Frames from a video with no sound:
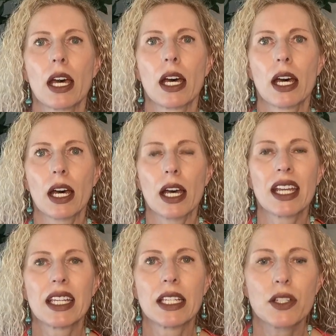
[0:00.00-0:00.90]

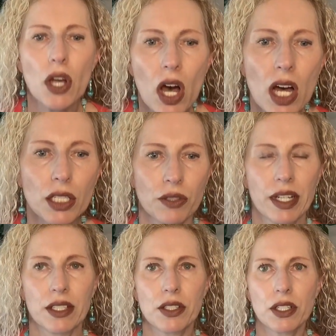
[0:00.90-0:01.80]
an
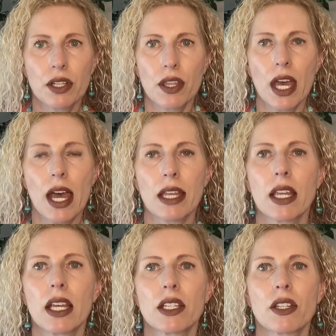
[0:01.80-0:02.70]
intolerance to that,
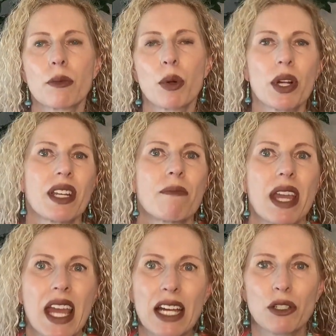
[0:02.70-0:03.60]
to the point it
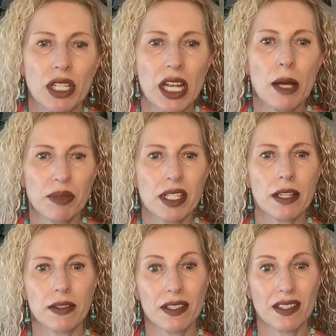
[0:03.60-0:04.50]
may actually
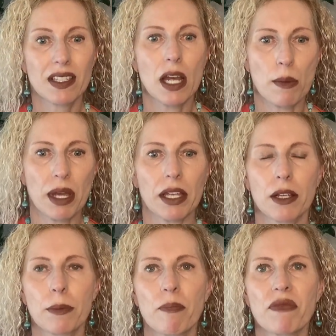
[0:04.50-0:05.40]
upset the stomach.
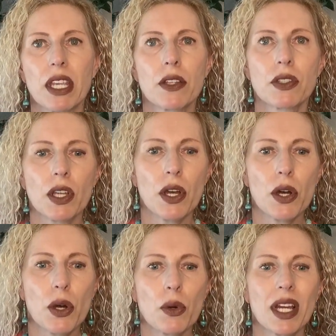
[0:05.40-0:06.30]

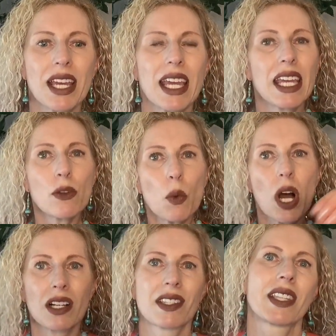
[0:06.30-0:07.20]
So in
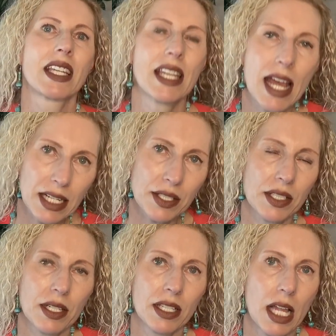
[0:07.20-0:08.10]
walks the
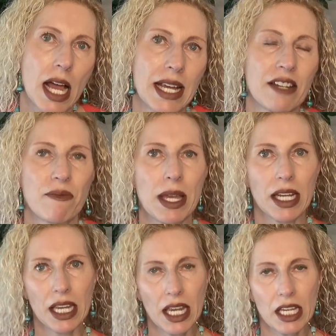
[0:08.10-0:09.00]
next line of
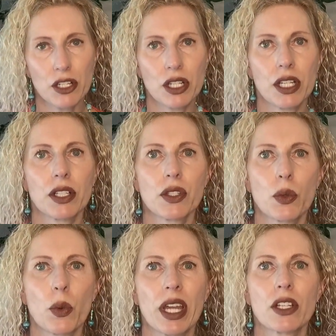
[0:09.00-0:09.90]
medications,
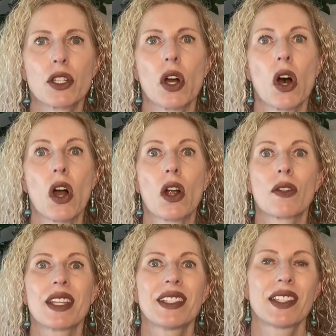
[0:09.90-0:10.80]
which are
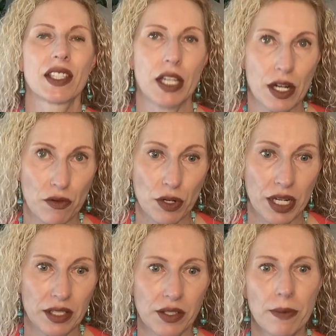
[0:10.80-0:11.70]
the
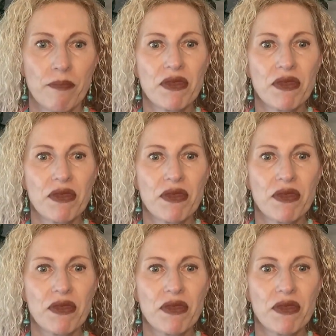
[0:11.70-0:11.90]
steroids.